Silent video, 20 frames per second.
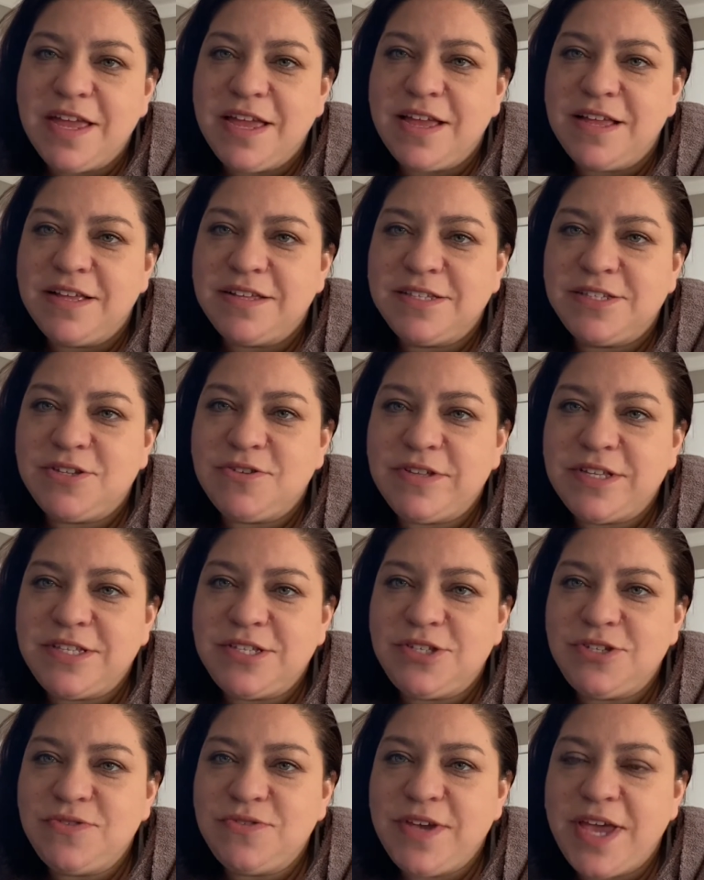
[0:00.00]
So
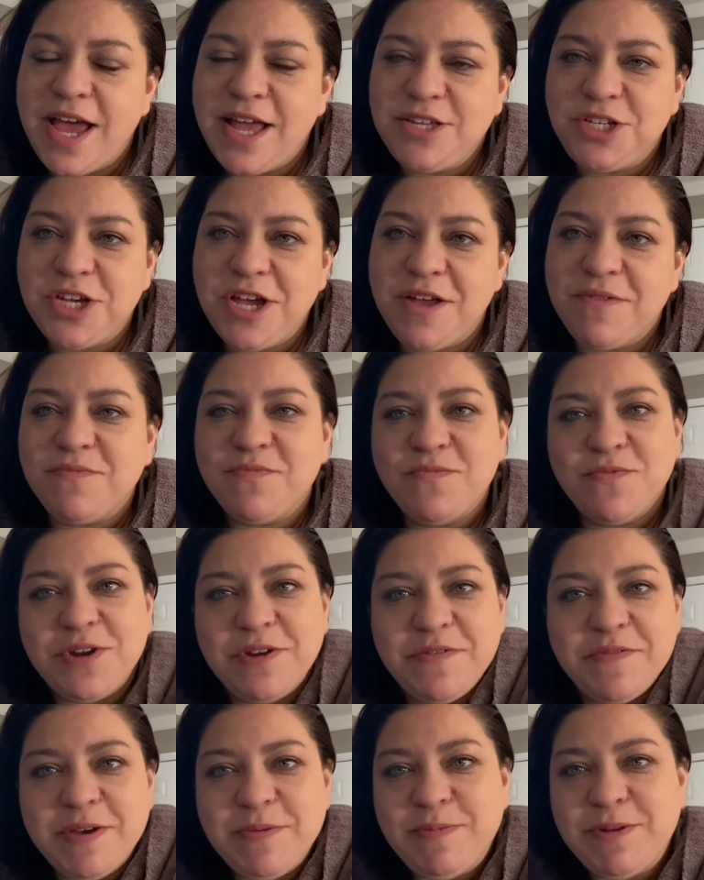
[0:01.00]
let's do catch up. What
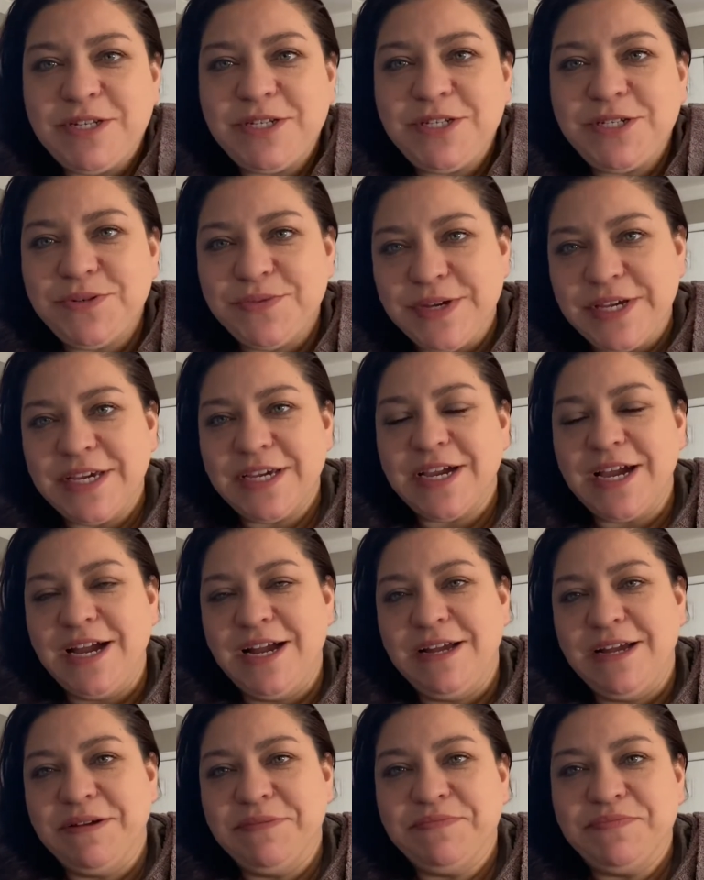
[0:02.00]
have I been doing?
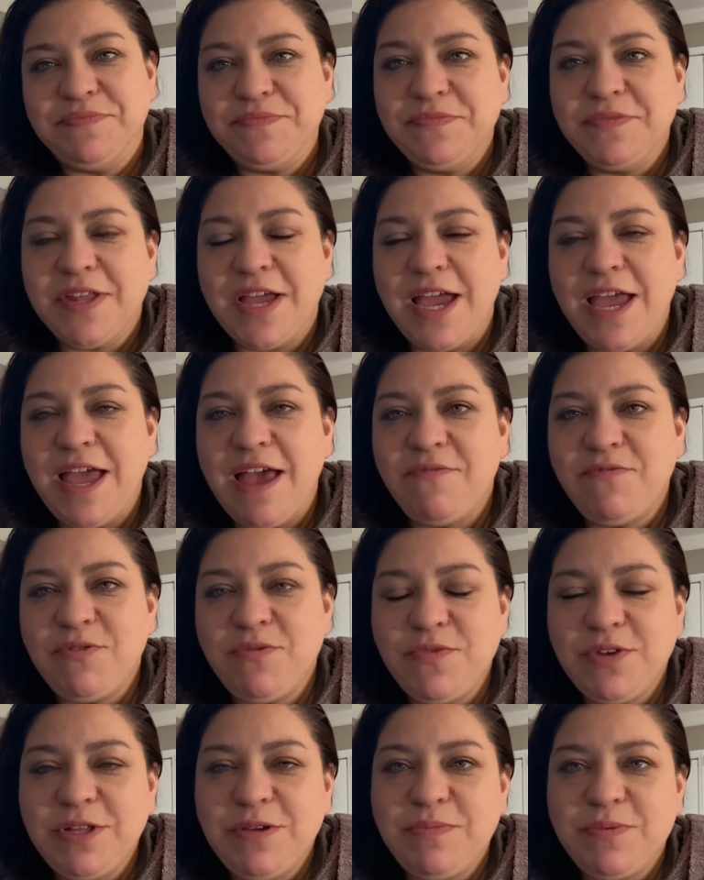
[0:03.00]
I haven't
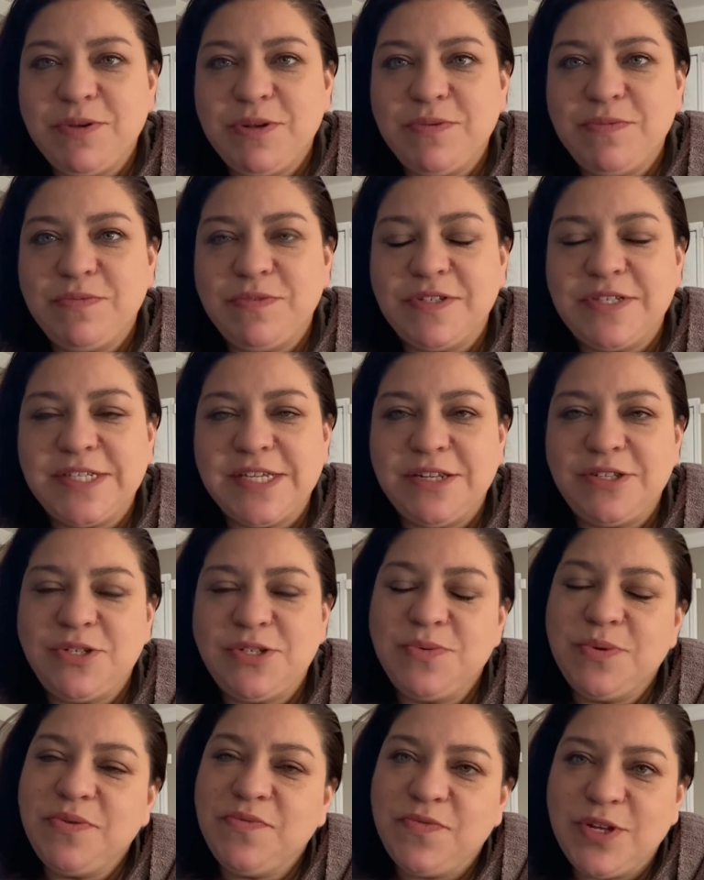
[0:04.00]
really been
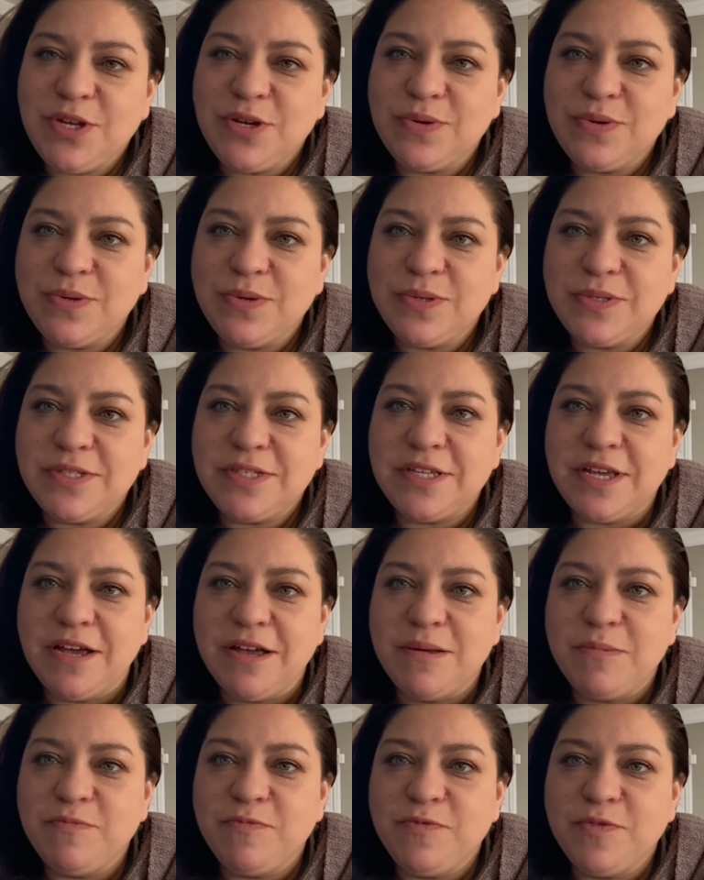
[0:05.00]
doing videos
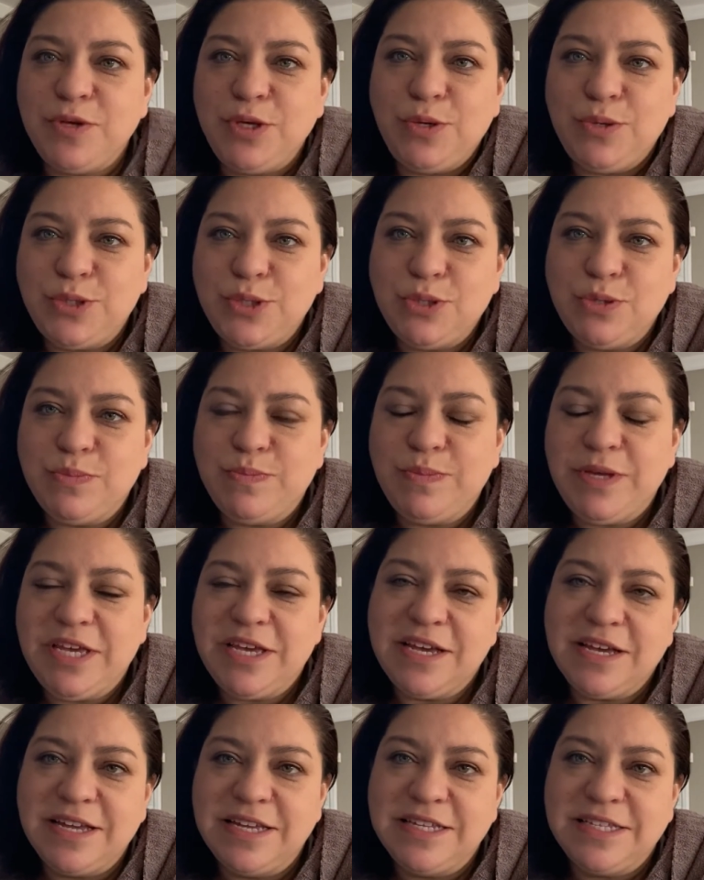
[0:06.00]
for YouTube
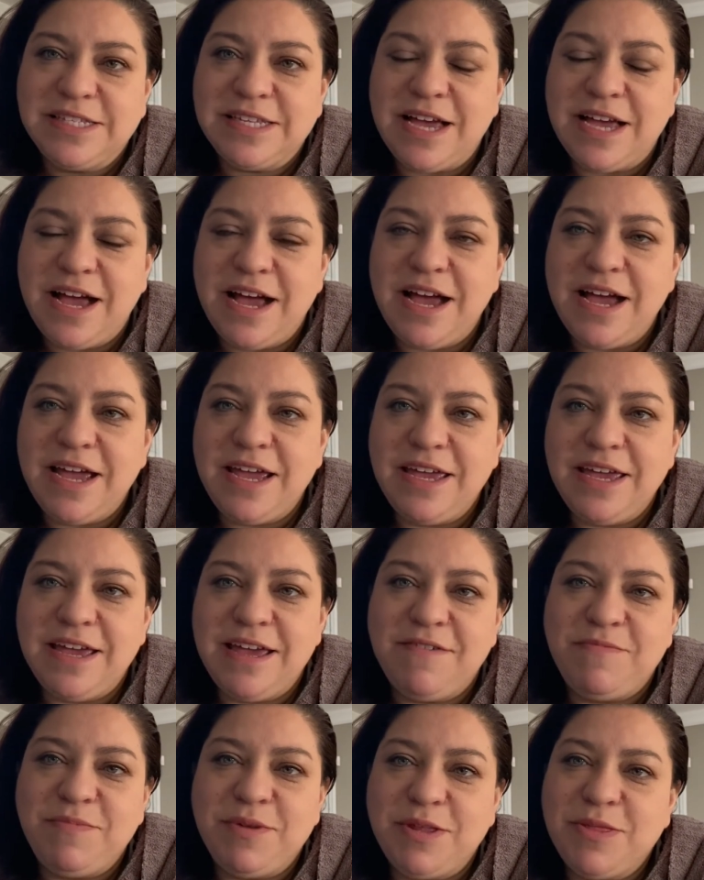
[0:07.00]
because I
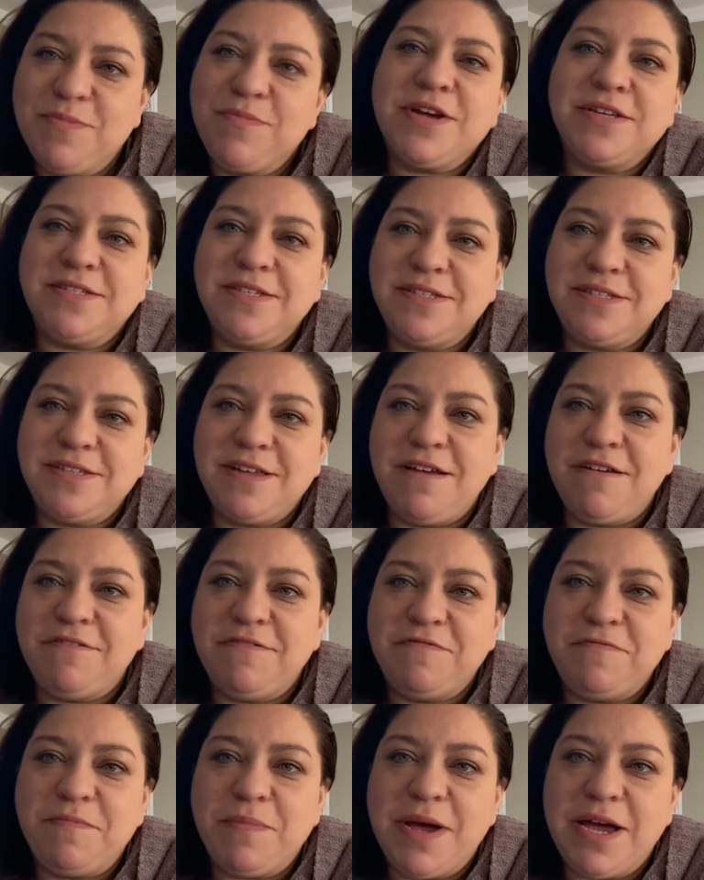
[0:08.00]
have been in the process
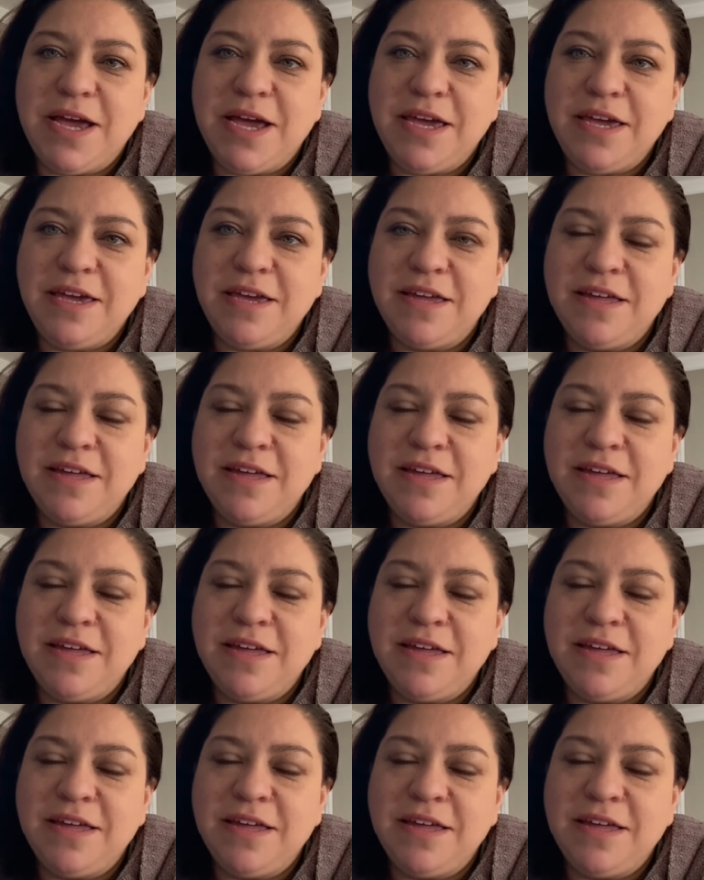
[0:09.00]
of my